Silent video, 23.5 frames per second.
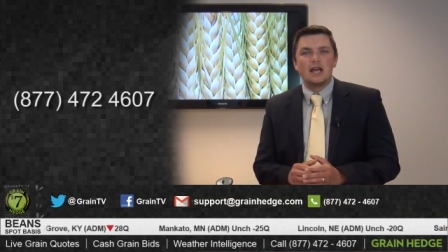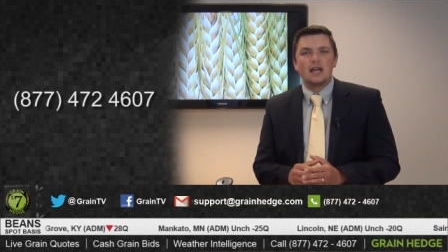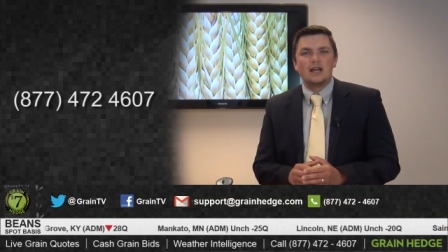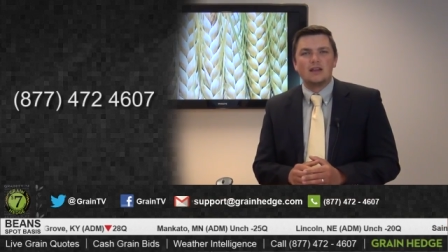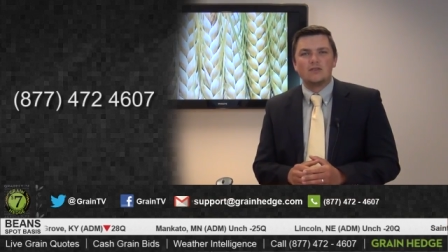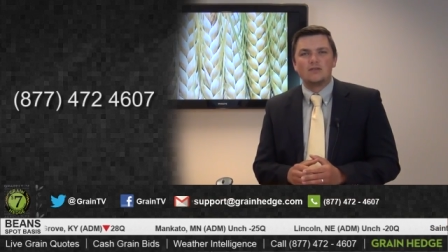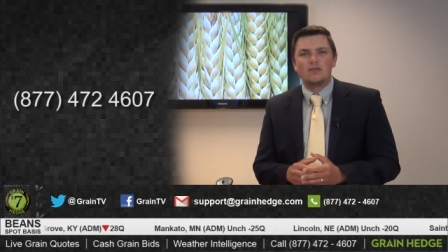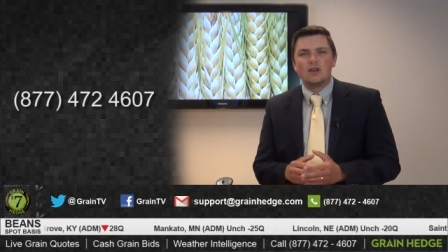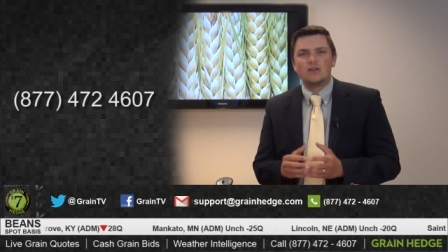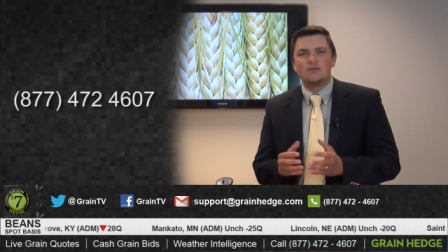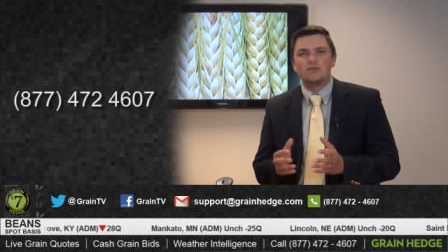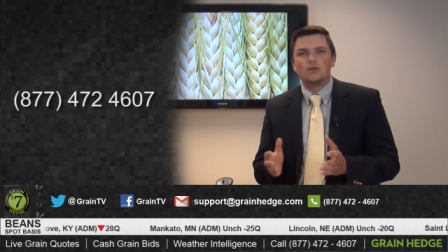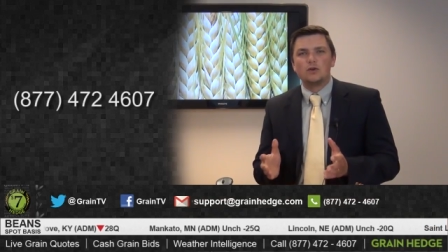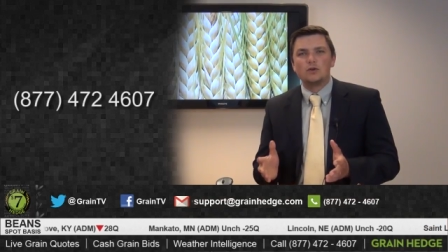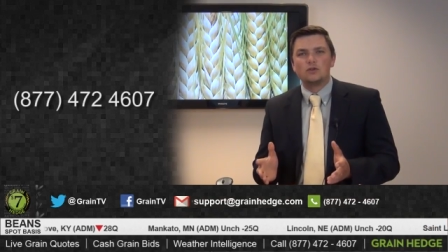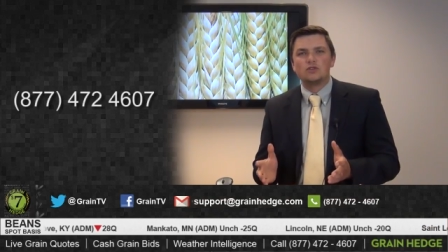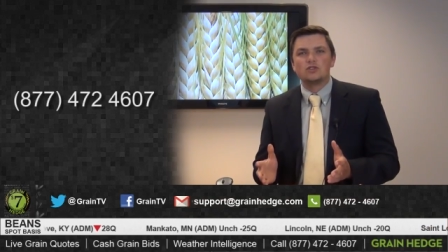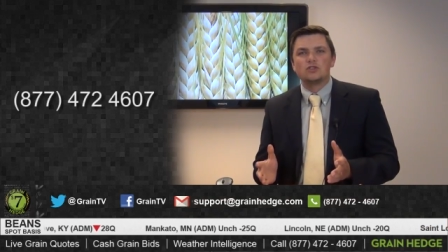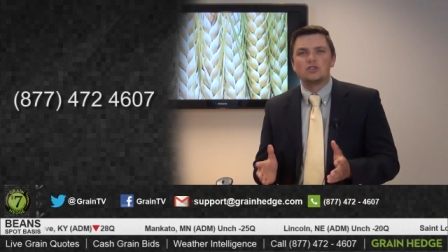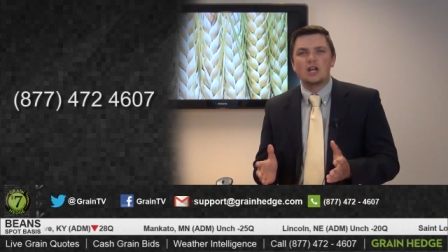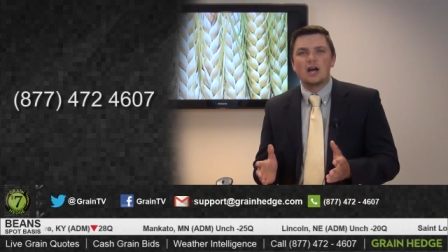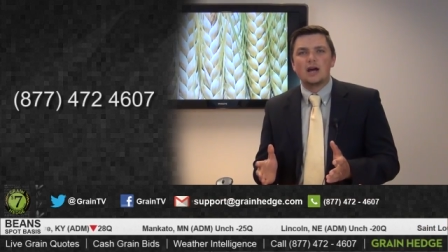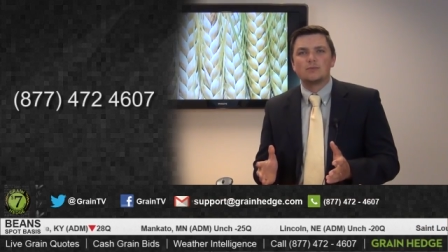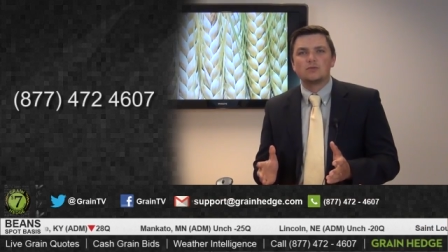and, and
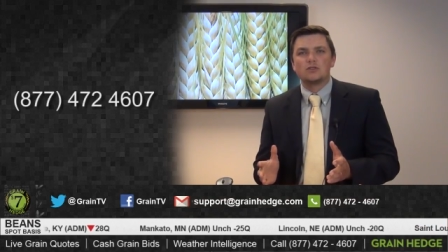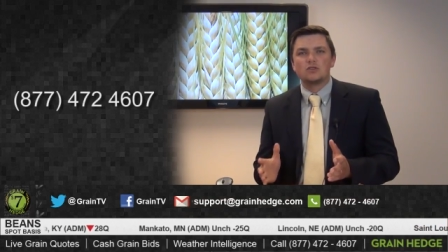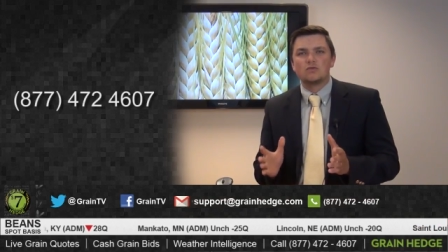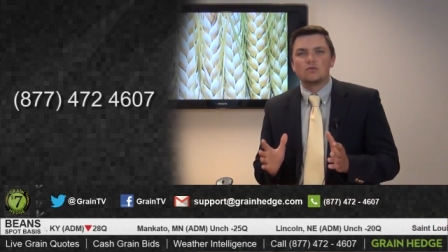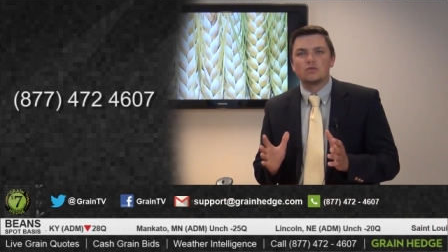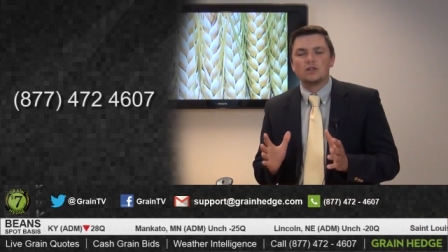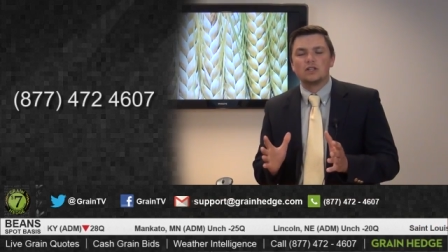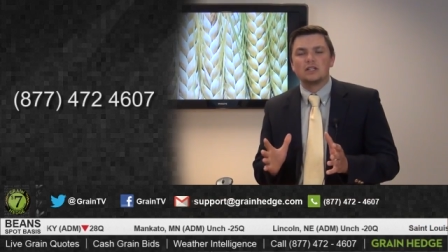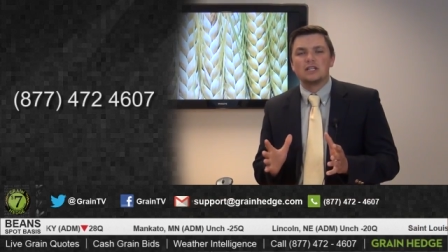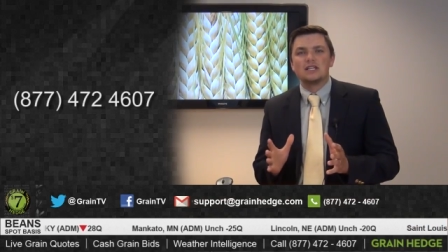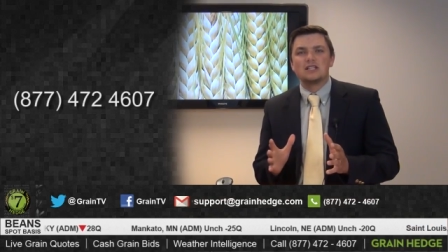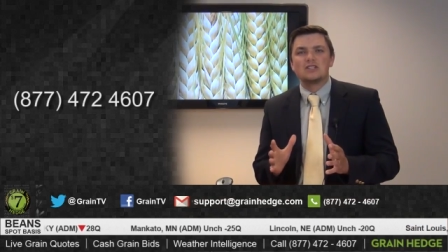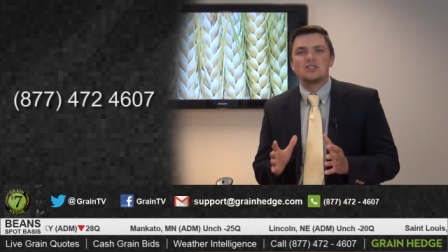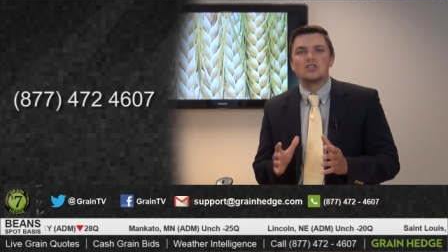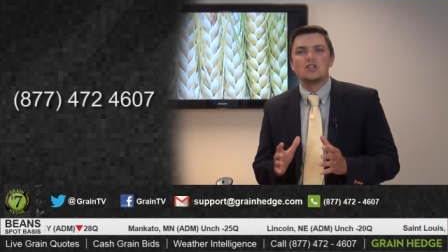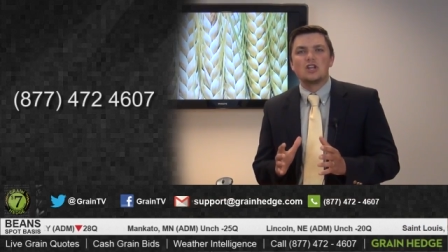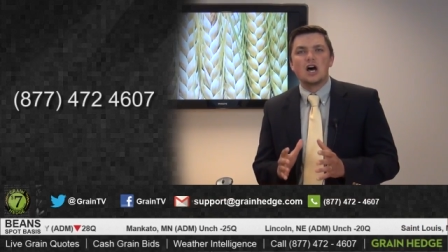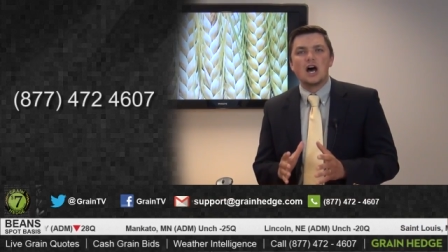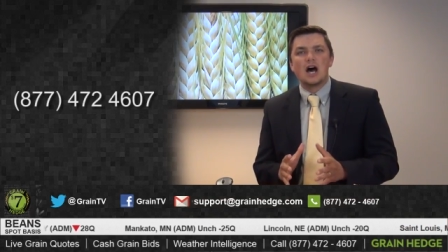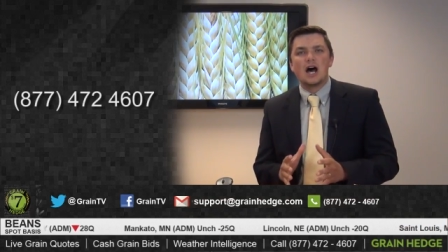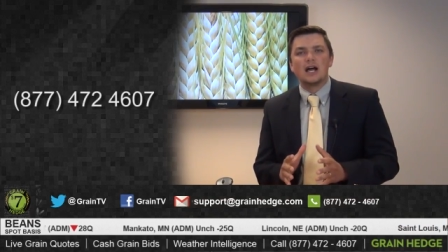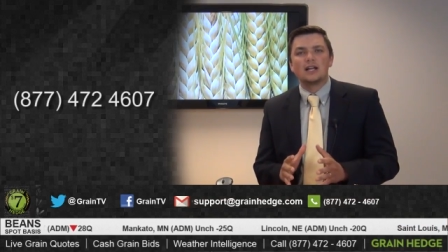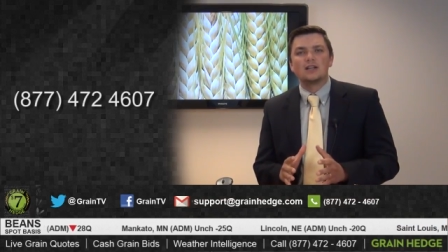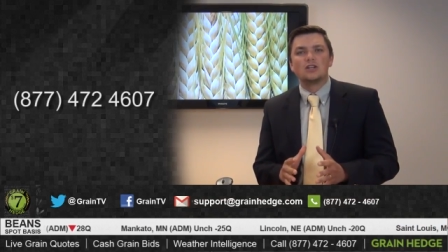futures and options really is
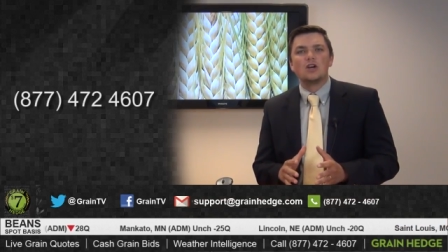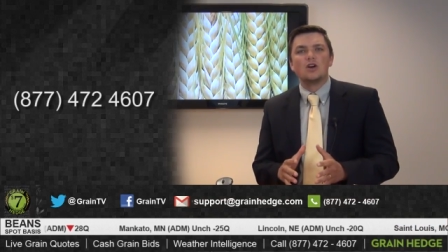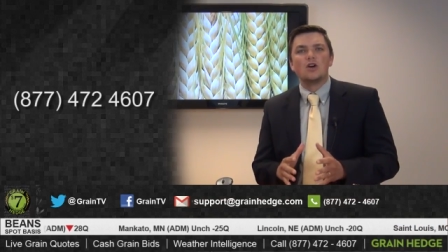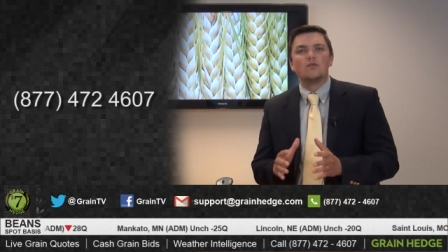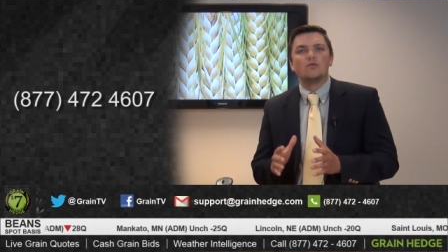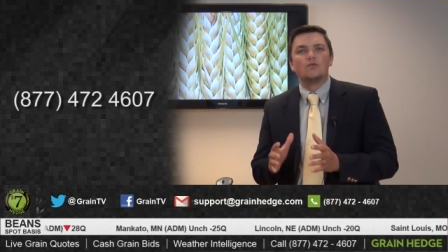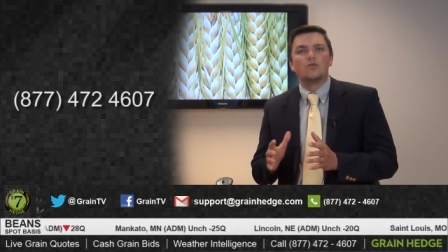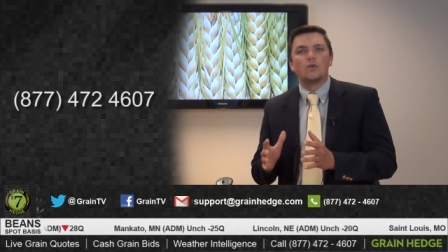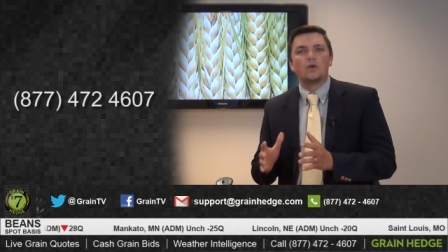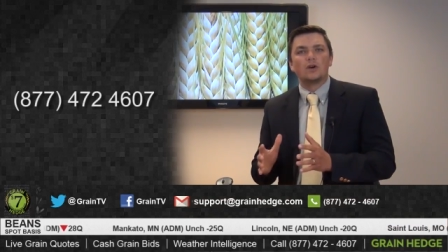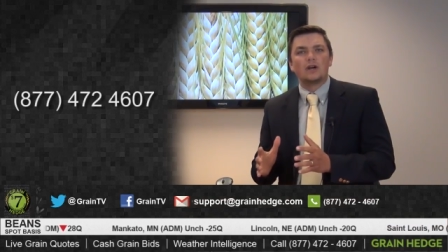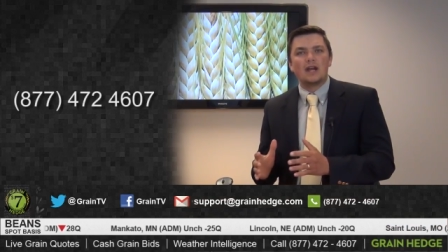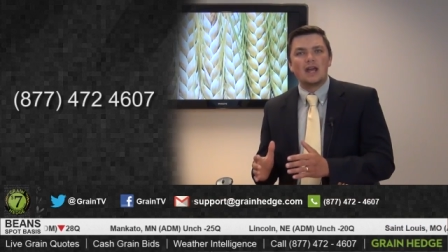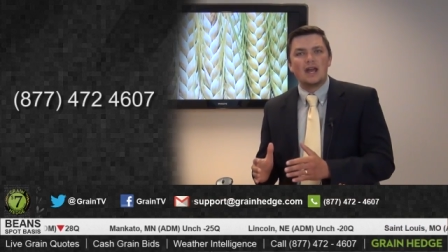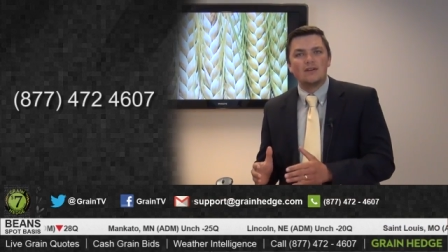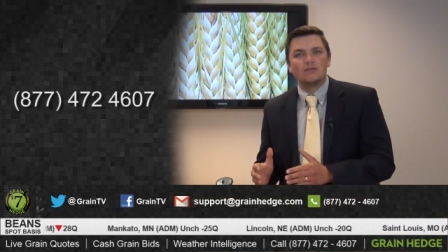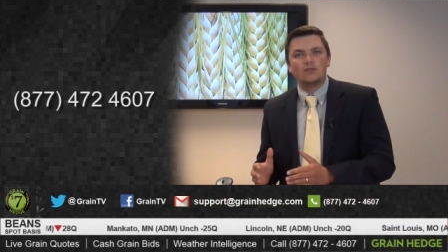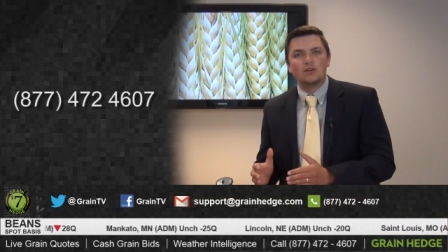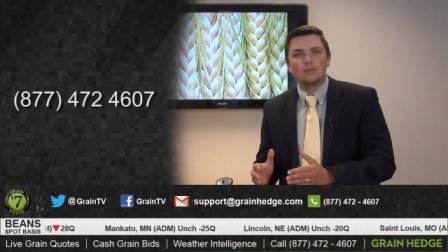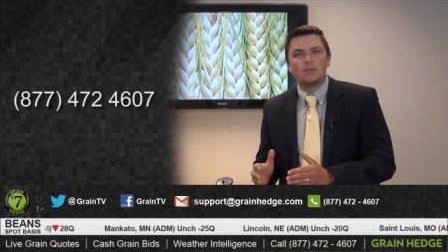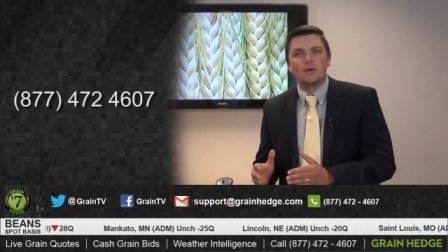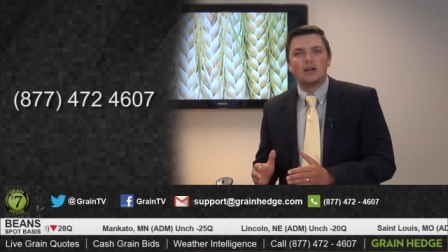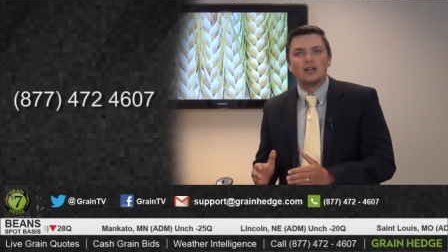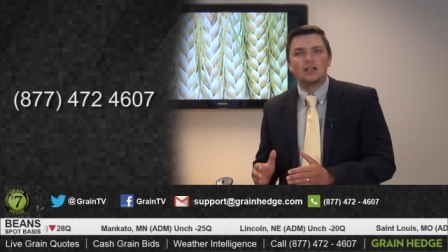not for
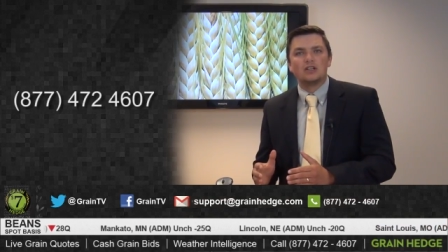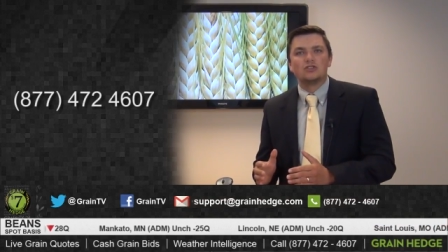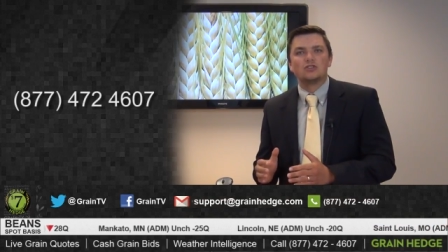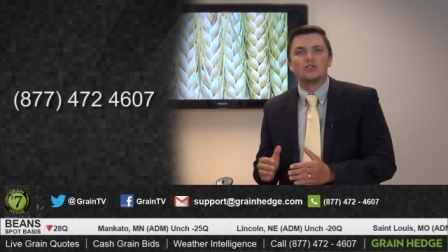everybody.